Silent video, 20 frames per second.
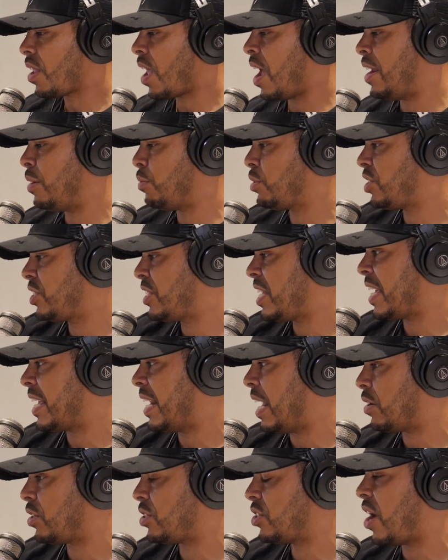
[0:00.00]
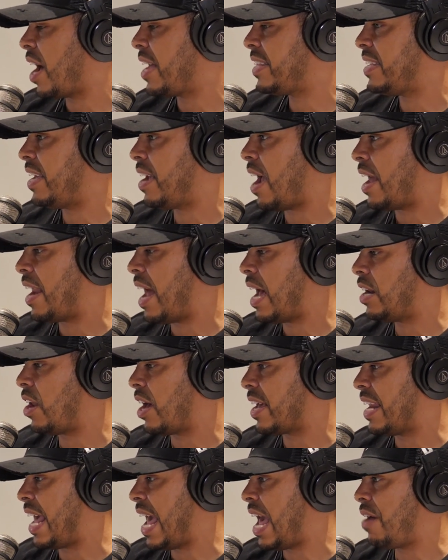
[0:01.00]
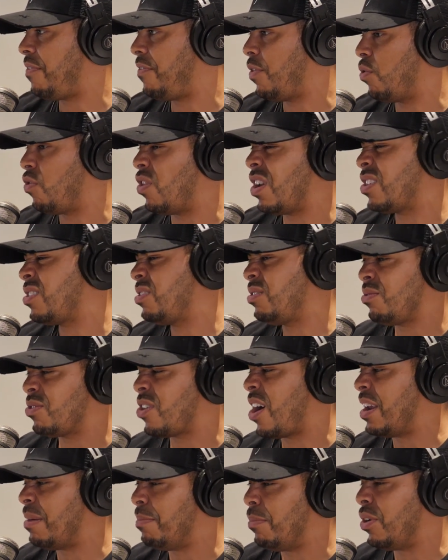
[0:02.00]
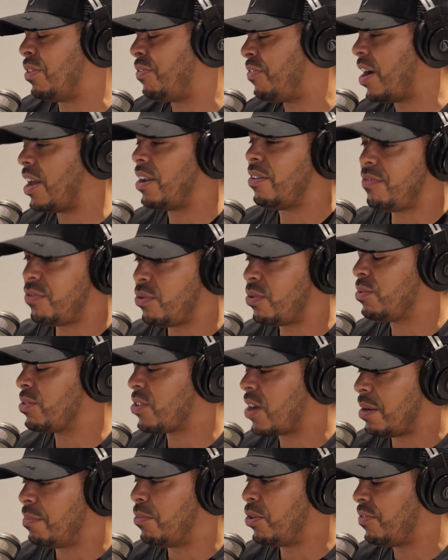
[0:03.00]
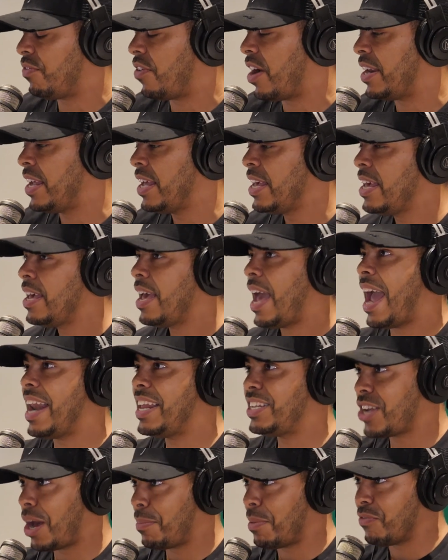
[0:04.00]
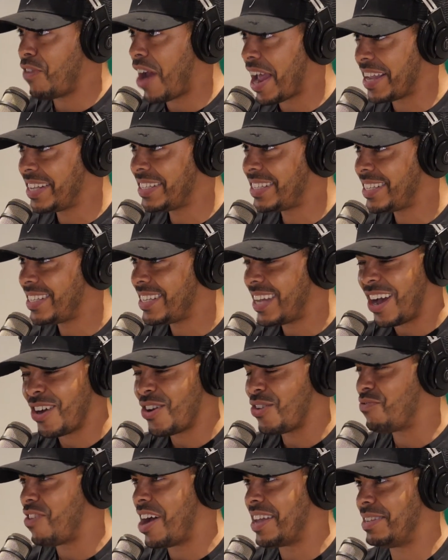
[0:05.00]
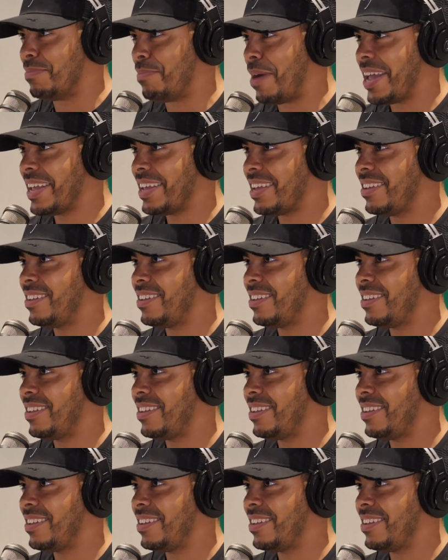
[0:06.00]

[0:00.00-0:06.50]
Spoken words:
and it was sticking out the side here, and I had like an air filter on it because it was kind of modified. I thought it was kind of modified. Anytime it rained, I couldn't ride the bike.